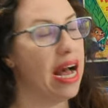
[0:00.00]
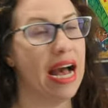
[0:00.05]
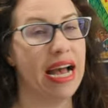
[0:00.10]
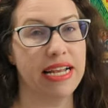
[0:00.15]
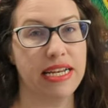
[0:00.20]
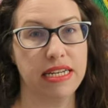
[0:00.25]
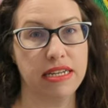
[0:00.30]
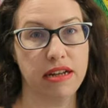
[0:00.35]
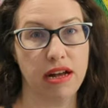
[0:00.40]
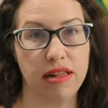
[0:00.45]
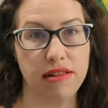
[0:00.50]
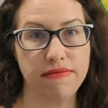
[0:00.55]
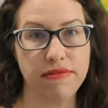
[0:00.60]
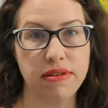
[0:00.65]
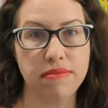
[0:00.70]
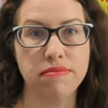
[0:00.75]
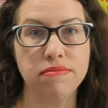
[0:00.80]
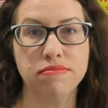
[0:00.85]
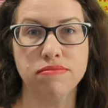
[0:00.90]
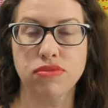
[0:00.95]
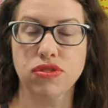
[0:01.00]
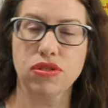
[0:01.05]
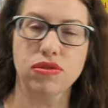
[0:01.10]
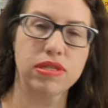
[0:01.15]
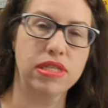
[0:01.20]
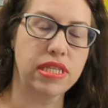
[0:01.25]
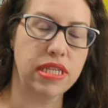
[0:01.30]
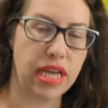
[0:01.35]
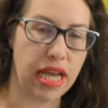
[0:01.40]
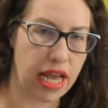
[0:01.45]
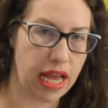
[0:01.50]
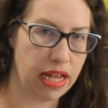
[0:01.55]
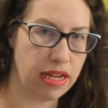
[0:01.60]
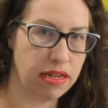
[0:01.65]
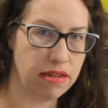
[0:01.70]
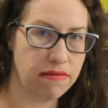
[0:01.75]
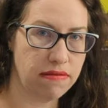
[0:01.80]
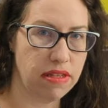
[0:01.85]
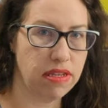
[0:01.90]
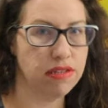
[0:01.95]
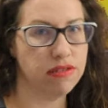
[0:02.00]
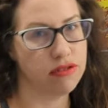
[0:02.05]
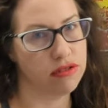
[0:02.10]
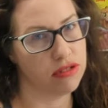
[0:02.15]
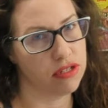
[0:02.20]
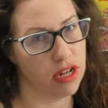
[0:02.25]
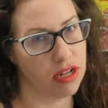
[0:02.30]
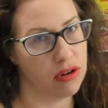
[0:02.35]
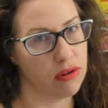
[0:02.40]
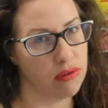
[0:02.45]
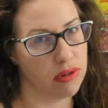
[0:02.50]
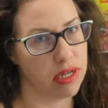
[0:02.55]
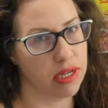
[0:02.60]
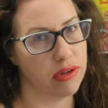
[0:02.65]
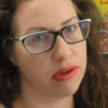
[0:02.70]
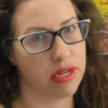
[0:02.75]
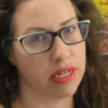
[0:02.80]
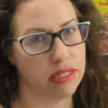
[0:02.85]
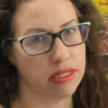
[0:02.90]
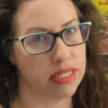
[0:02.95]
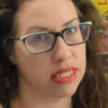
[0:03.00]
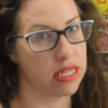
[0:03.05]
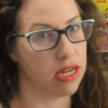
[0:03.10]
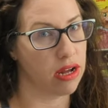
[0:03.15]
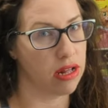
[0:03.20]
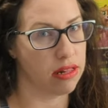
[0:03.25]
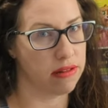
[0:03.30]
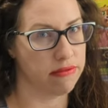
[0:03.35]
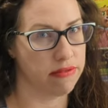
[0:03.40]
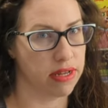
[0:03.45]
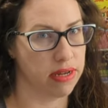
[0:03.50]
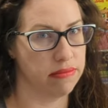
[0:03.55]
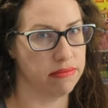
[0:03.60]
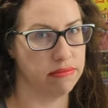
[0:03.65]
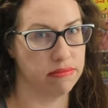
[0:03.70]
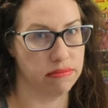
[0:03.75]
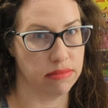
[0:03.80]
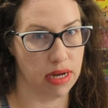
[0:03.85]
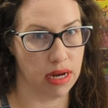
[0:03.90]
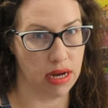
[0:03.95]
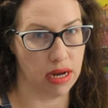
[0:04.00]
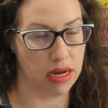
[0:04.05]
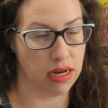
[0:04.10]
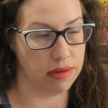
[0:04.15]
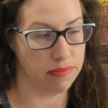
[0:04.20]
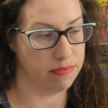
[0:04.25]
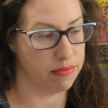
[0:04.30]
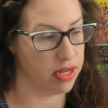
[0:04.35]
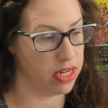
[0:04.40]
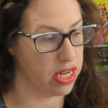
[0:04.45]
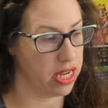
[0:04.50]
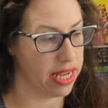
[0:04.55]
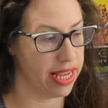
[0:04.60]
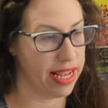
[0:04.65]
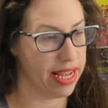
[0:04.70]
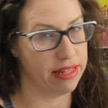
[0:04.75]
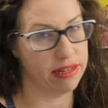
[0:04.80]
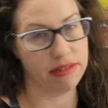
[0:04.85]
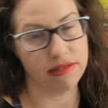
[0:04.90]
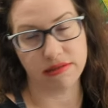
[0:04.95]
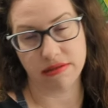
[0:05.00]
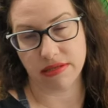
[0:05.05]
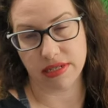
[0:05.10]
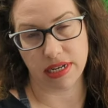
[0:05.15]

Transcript: I did all of them. So at the end of this, not only you can see all of them uh, put together,